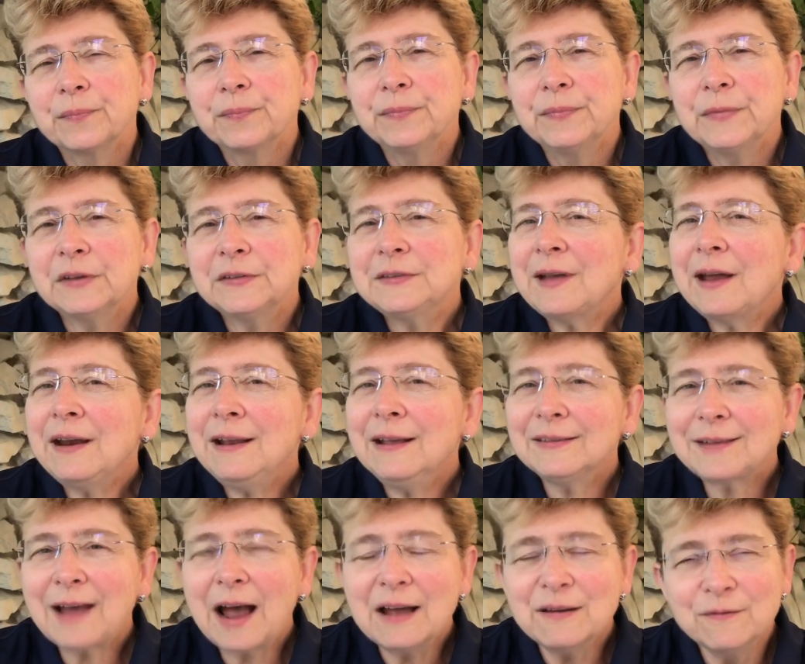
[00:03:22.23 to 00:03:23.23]
The state has
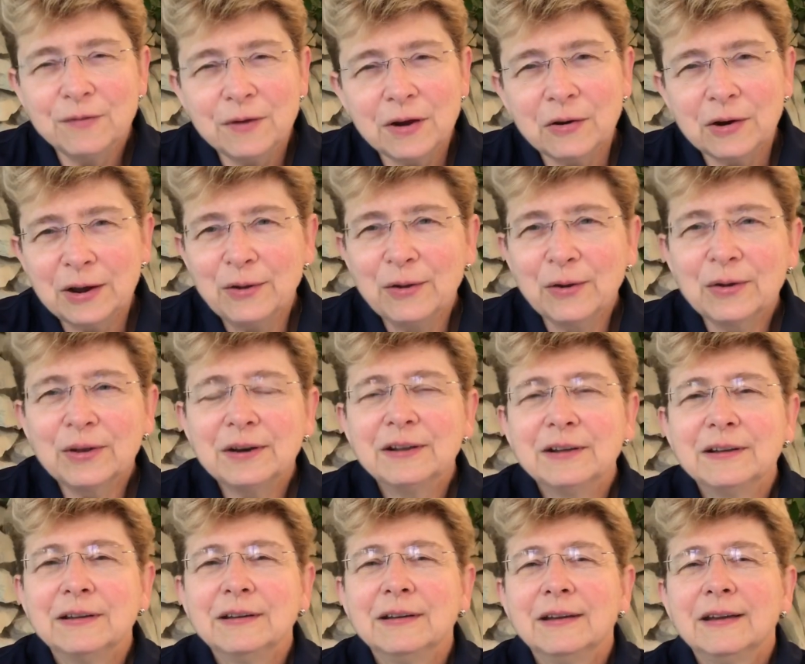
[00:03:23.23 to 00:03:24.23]
gotten very good
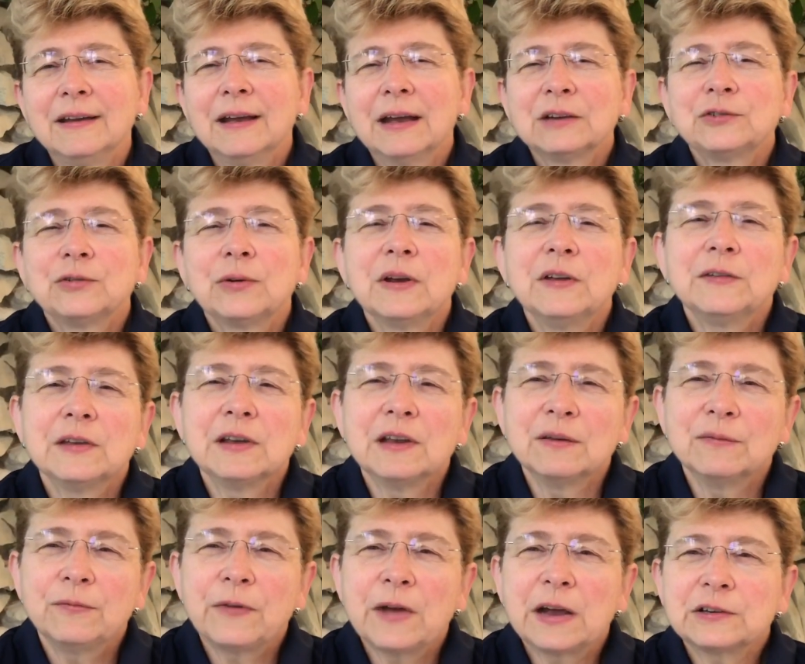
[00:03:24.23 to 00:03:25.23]
at tracing
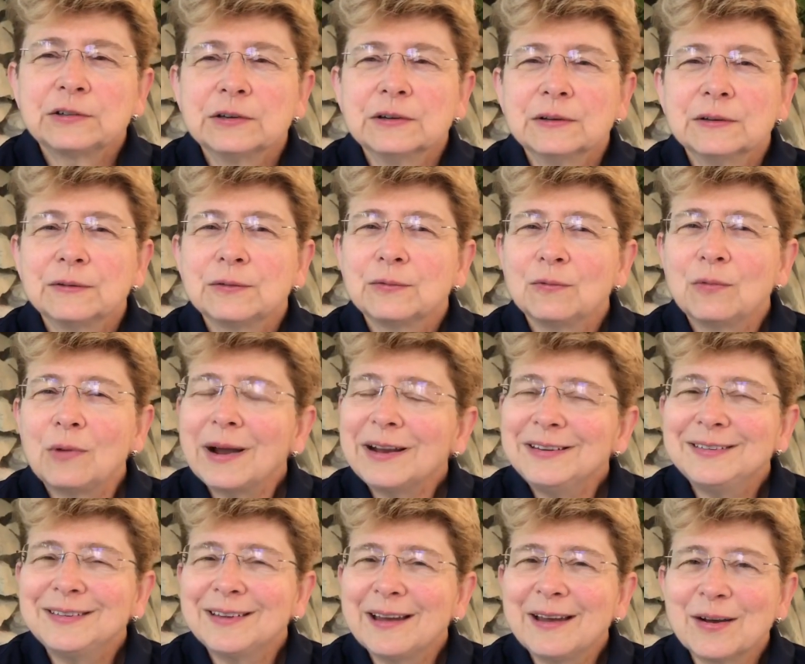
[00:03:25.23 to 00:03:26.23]
infections
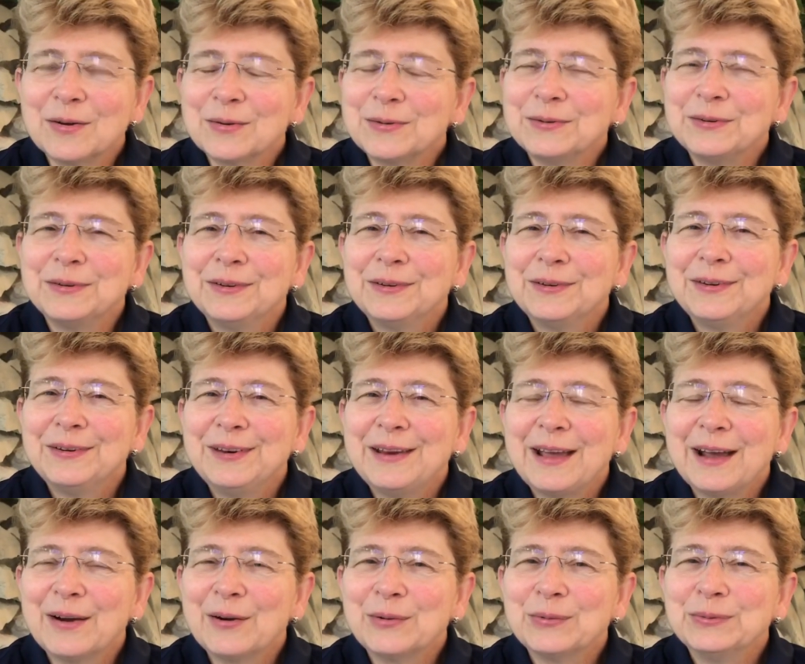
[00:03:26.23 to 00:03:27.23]
right down
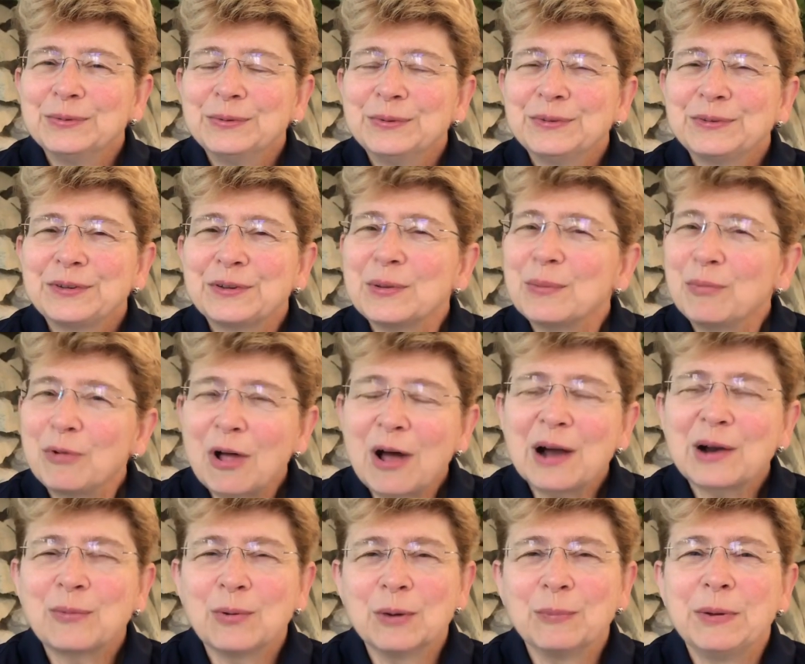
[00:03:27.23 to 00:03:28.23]
now to the
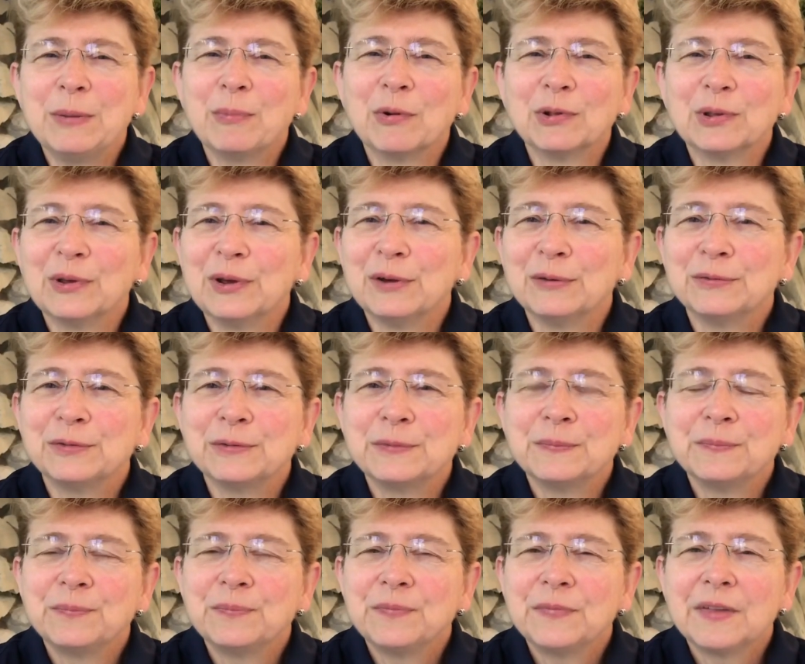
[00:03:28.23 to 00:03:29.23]
block where people live.
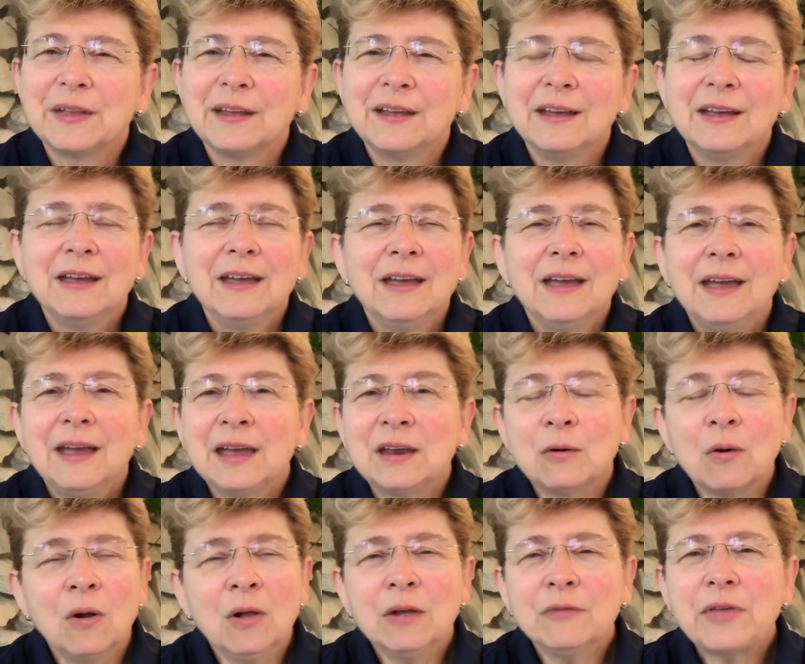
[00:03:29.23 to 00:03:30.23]
And
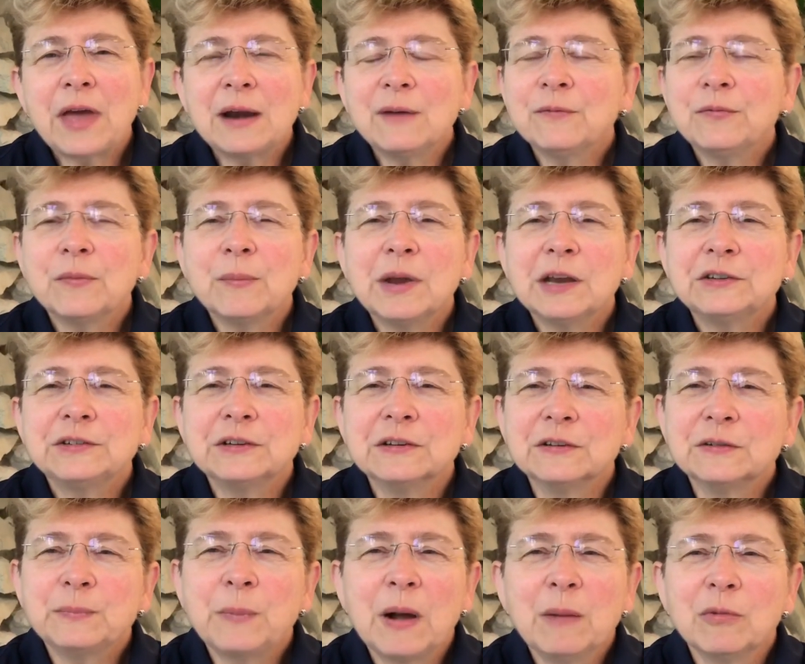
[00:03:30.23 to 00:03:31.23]
all of that information
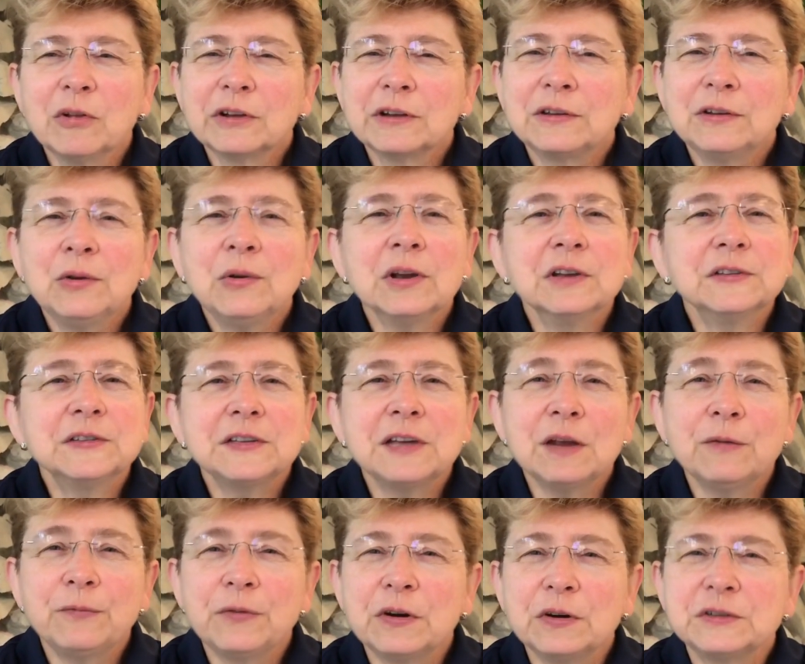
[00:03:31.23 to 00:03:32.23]
is public. You can see
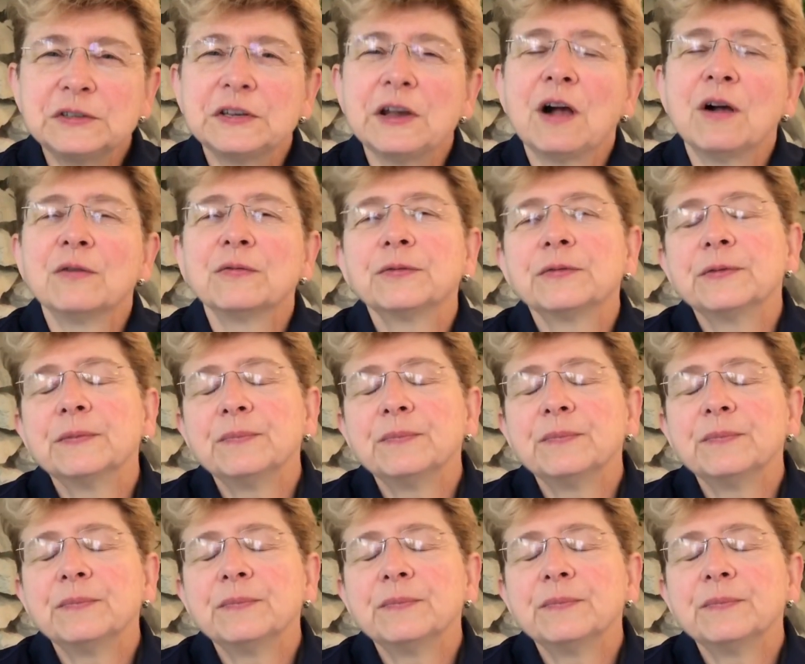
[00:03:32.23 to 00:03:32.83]
it for yourself